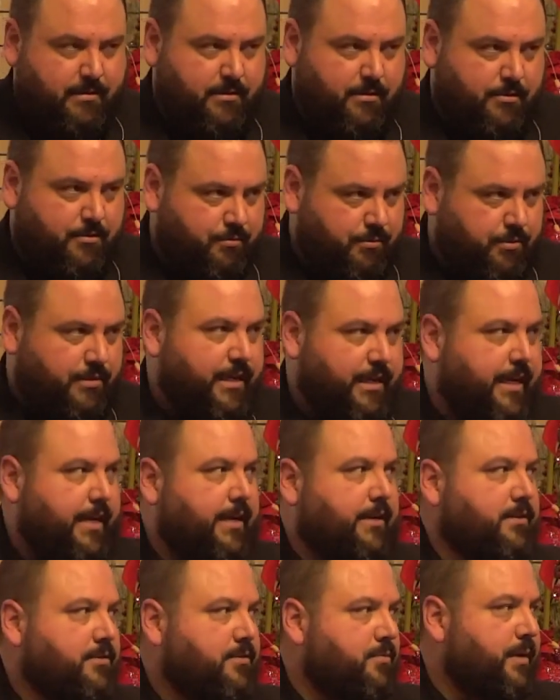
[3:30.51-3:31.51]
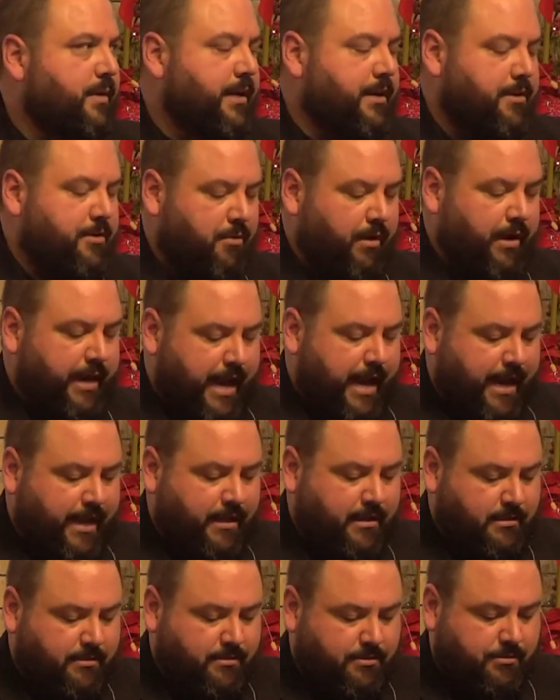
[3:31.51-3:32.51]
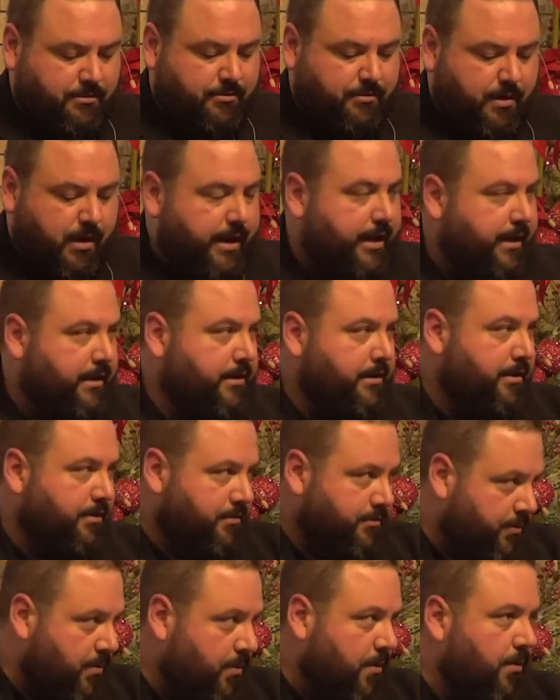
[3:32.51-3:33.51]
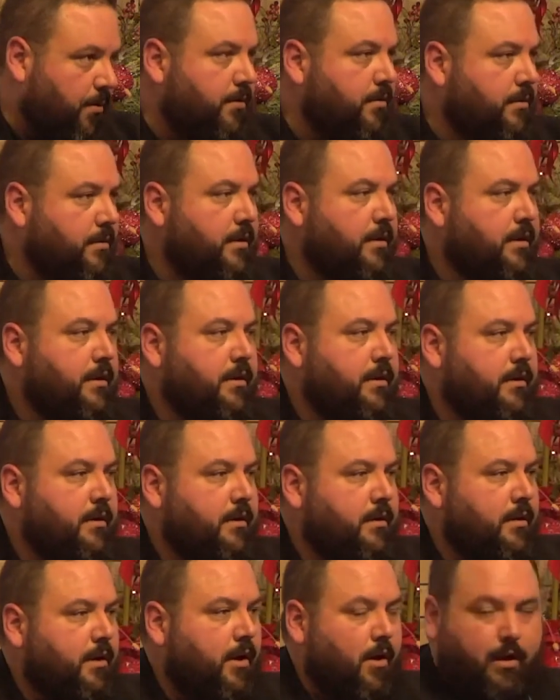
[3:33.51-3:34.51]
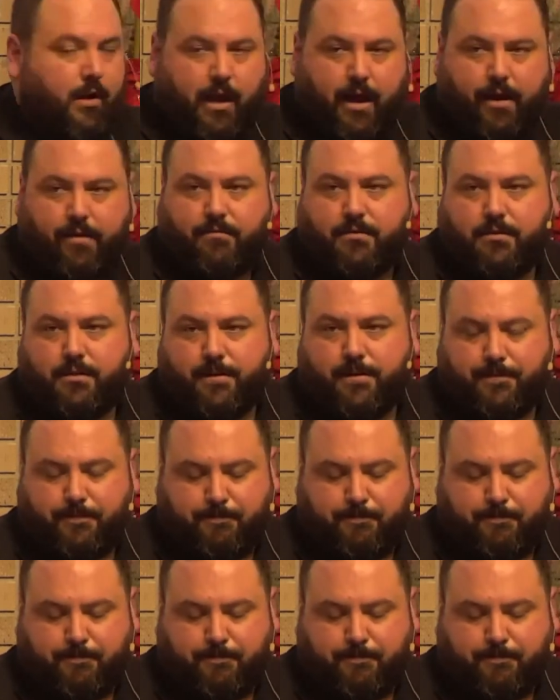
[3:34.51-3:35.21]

those routines we create to try and control our lives.